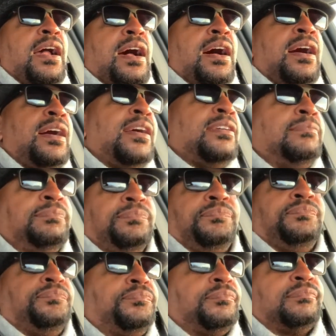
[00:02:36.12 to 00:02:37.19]

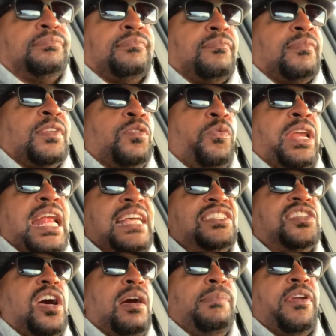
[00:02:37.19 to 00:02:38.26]
Um, when I
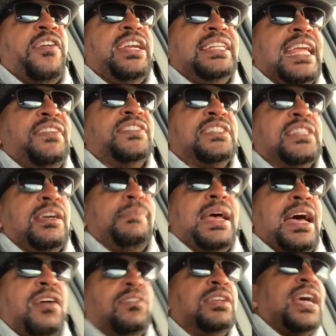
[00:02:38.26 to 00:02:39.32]
saw Mary Davis come
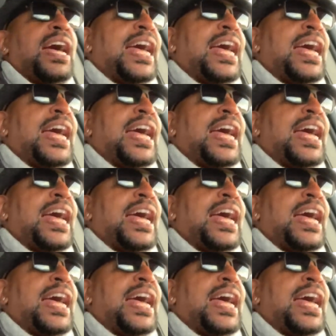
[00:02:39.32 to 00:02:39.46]
out,